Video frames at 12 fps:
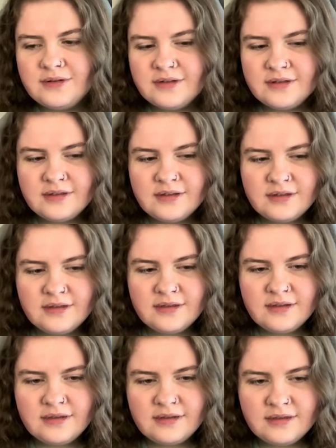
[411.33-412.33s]
What do you
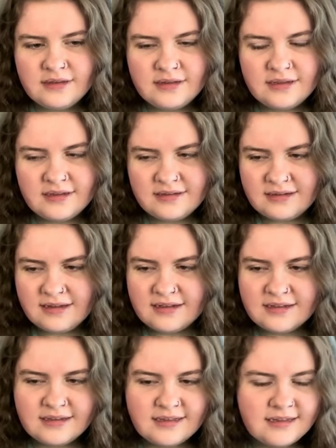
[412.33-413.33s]
want?
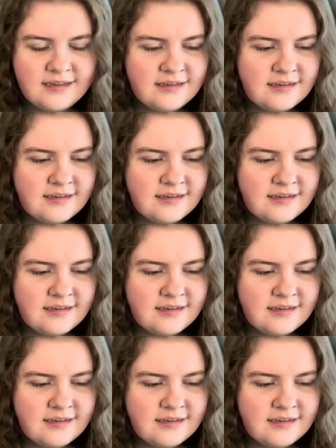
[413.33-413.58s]
Exactly.